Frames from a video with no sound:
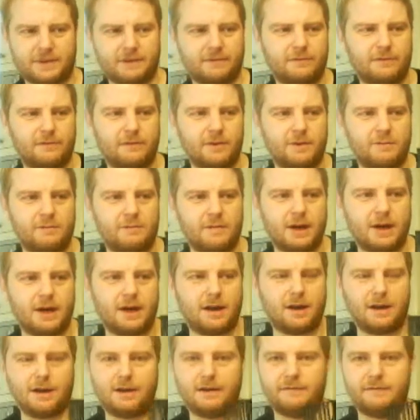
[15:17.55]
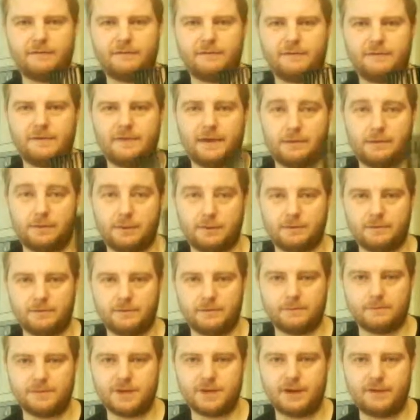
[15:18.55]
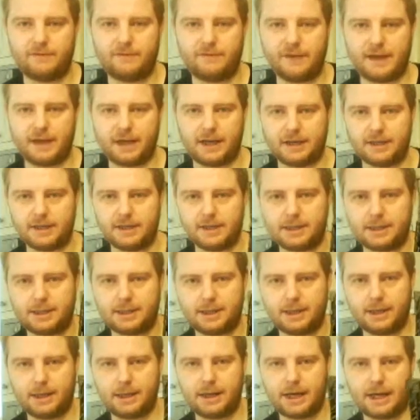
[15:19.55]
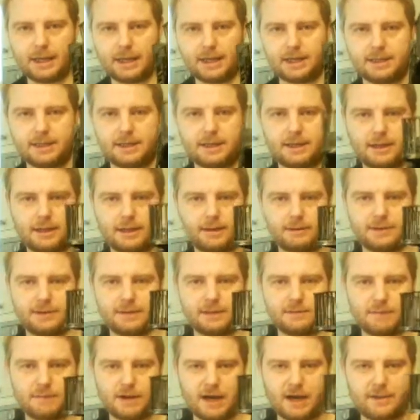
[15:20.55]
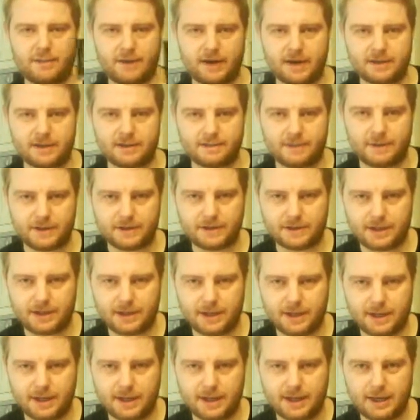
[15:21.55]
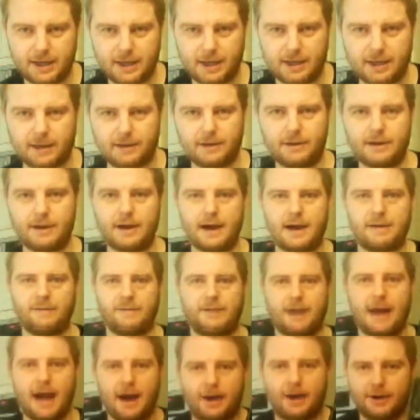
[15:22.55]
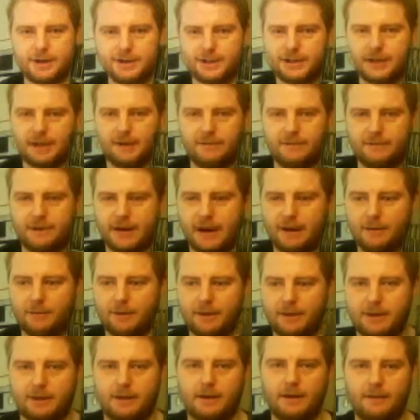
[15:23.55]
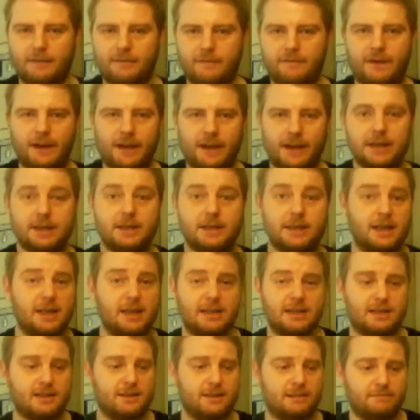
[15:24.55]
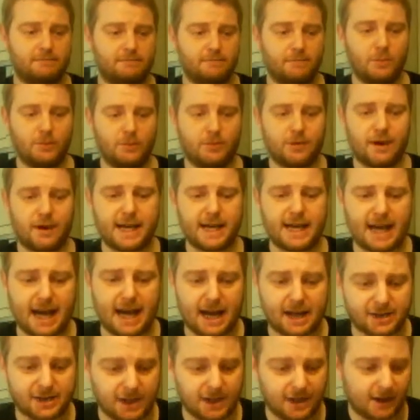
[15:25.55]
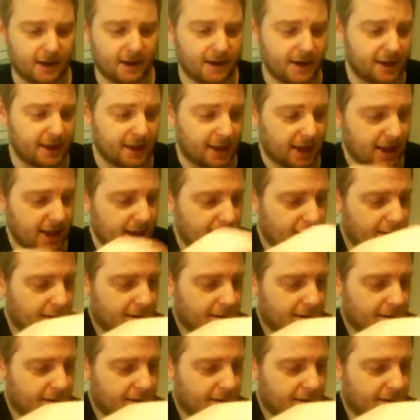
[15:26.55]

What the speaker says: from 2 figures that you get this little display base, which you have that on a shelf now with the figures. It's more eye-catching, I think.